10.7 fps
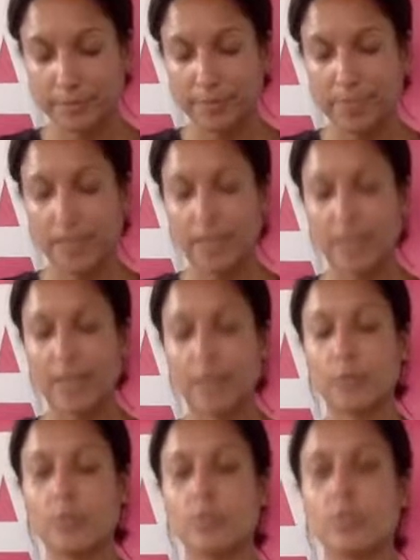And then
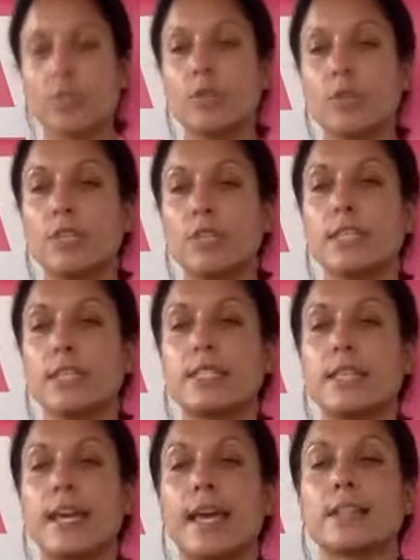we'll slowly release
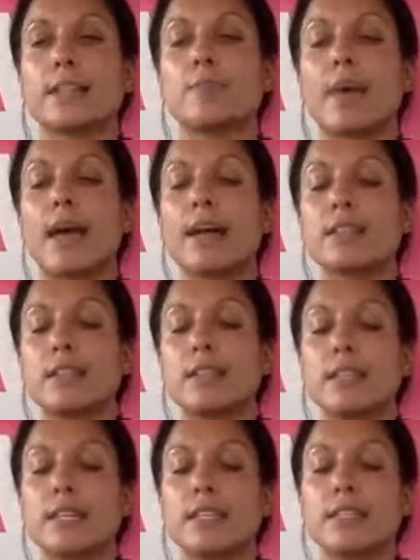the hands back to the
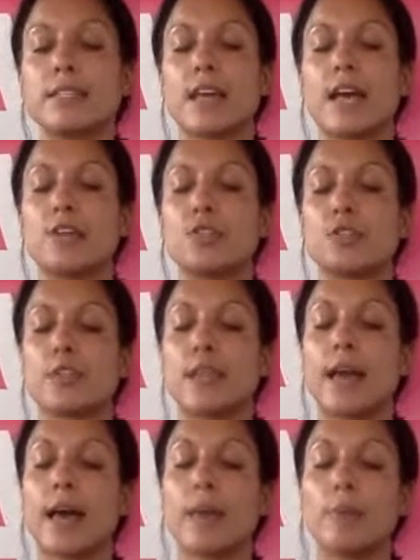knees, thighs, or
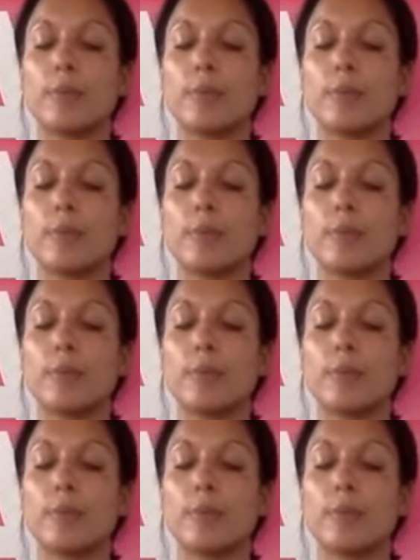lap,